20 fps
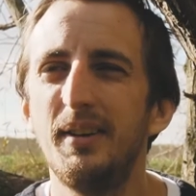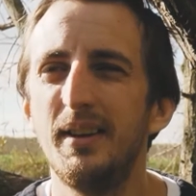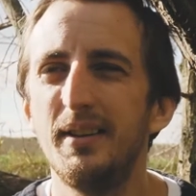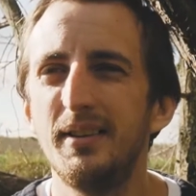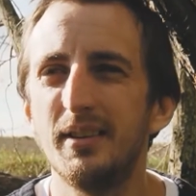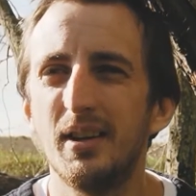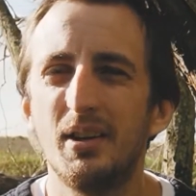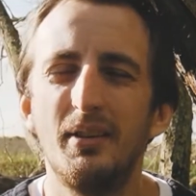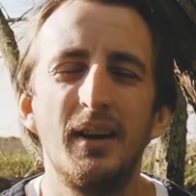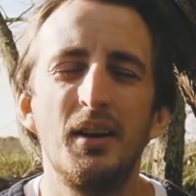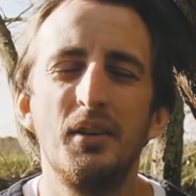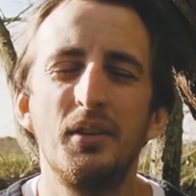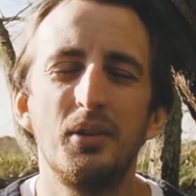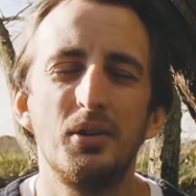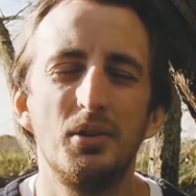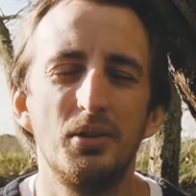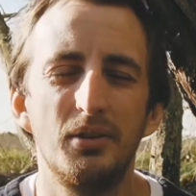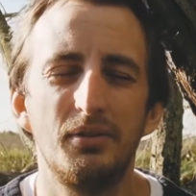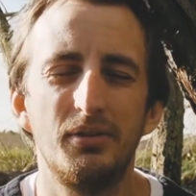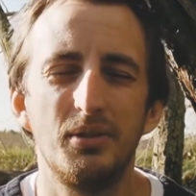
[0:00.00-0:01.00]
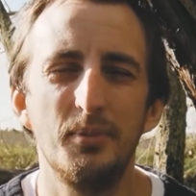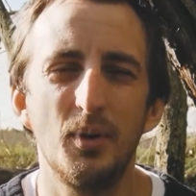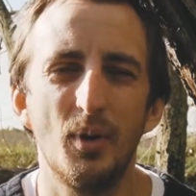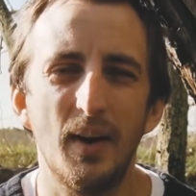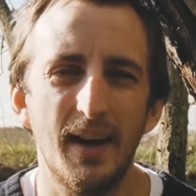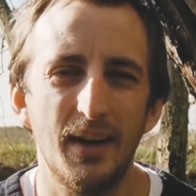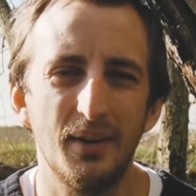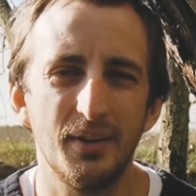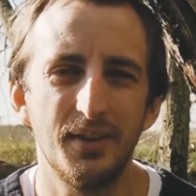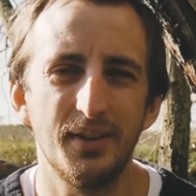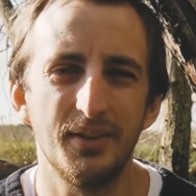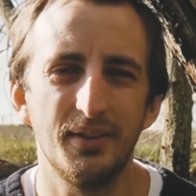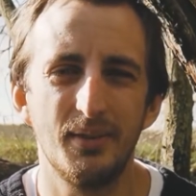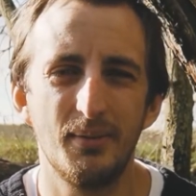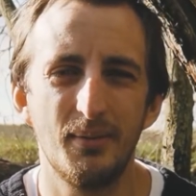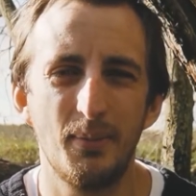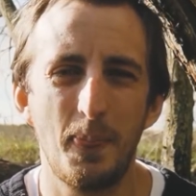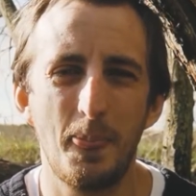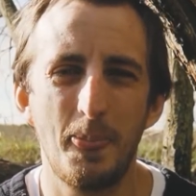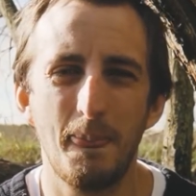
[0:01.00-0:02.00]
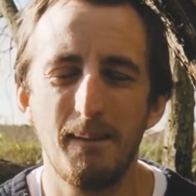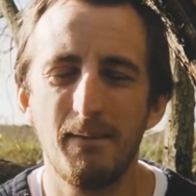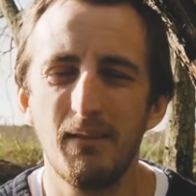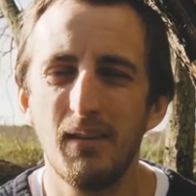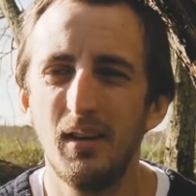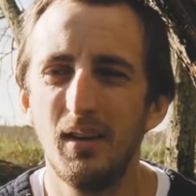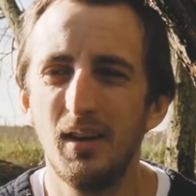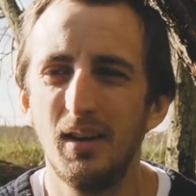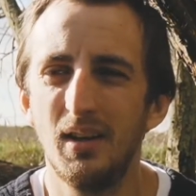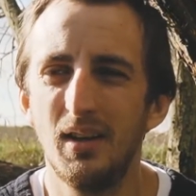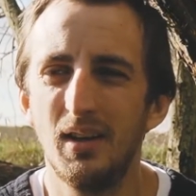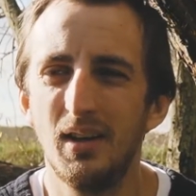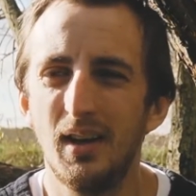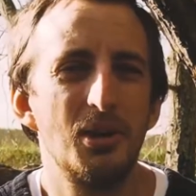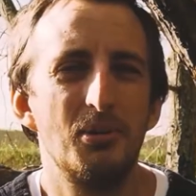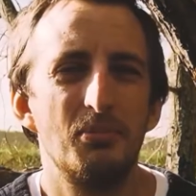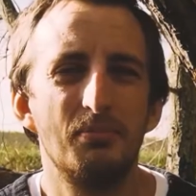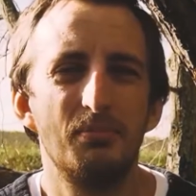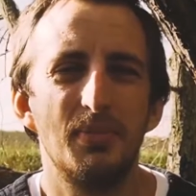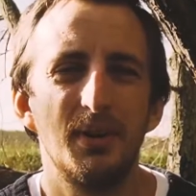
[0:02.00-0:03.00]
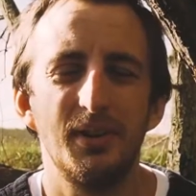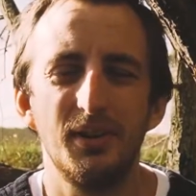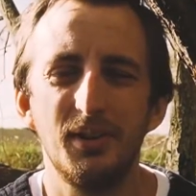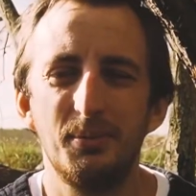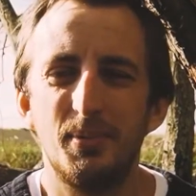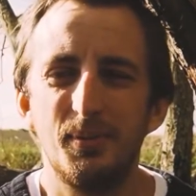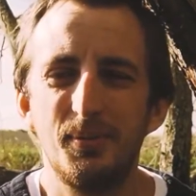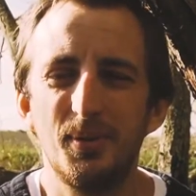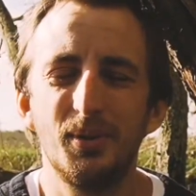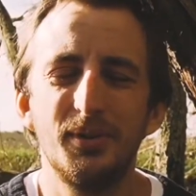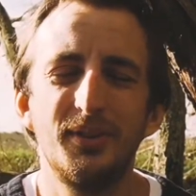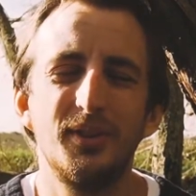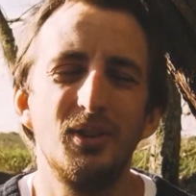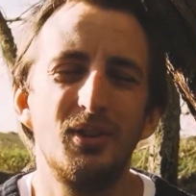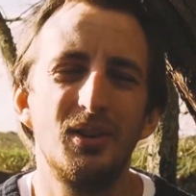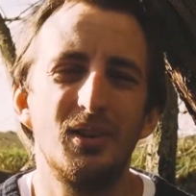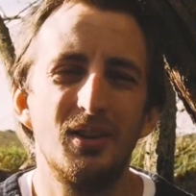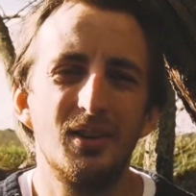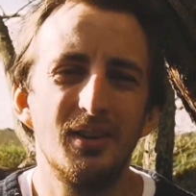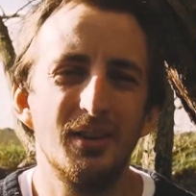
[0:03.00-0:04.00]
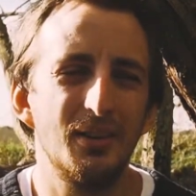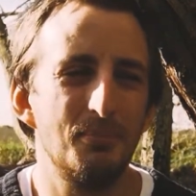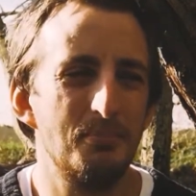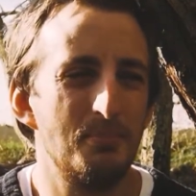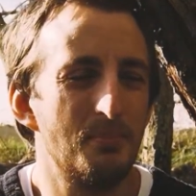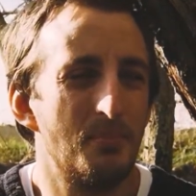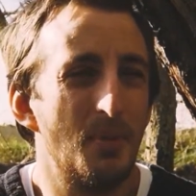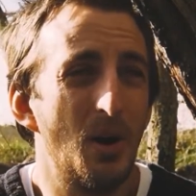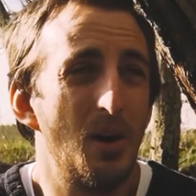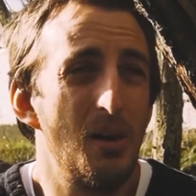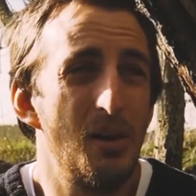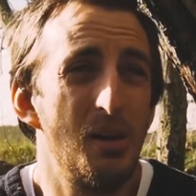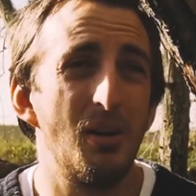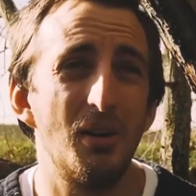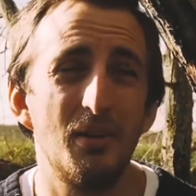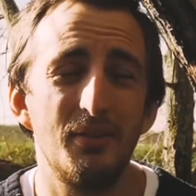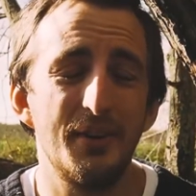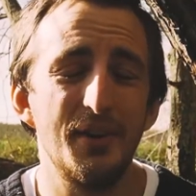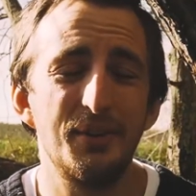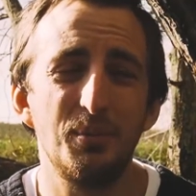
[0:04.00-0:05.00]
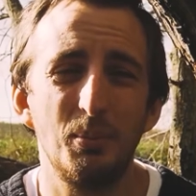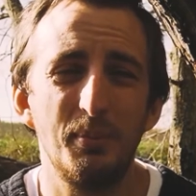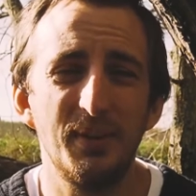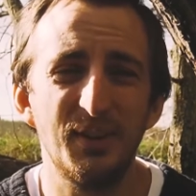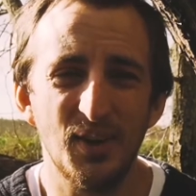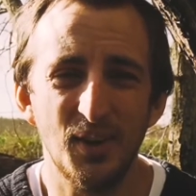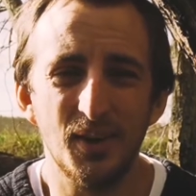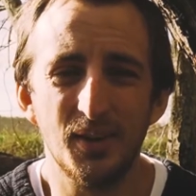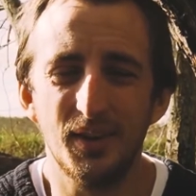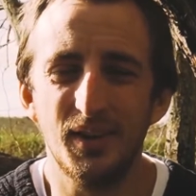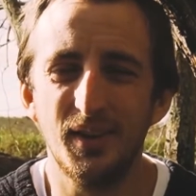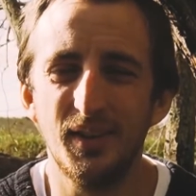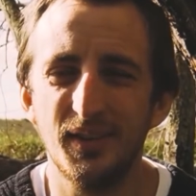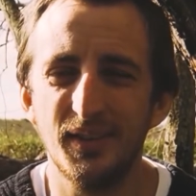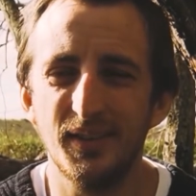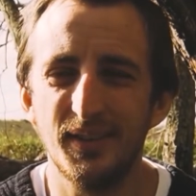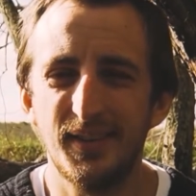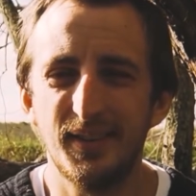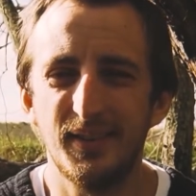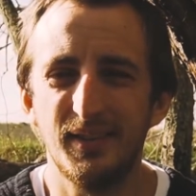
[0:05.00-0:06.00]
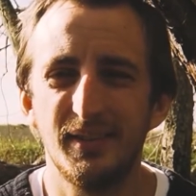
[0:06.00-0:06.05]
it's around the corner from your house, because before too long a lot of this will be gone, and